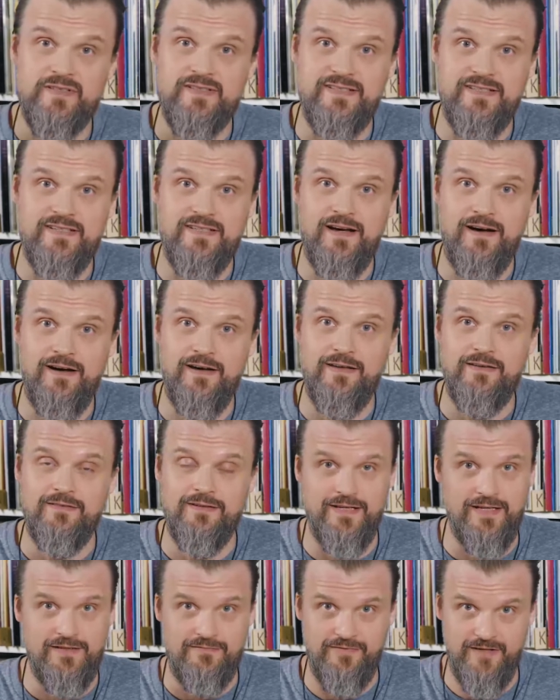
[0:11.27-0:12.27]
see, I
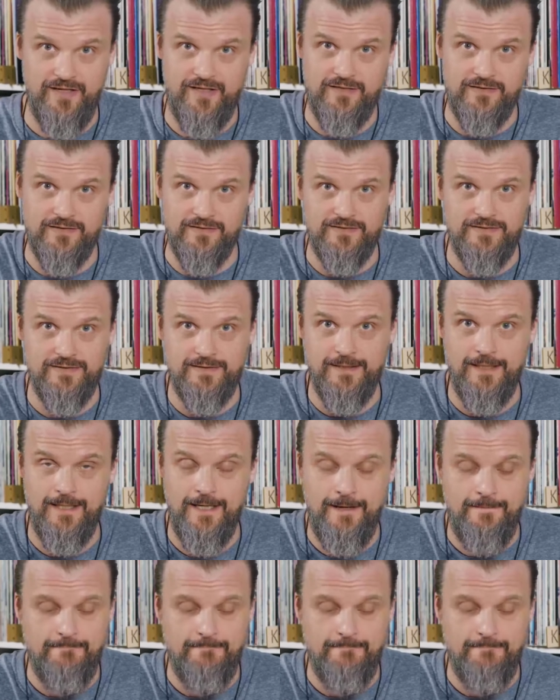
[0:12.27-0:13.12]
collect vinyls.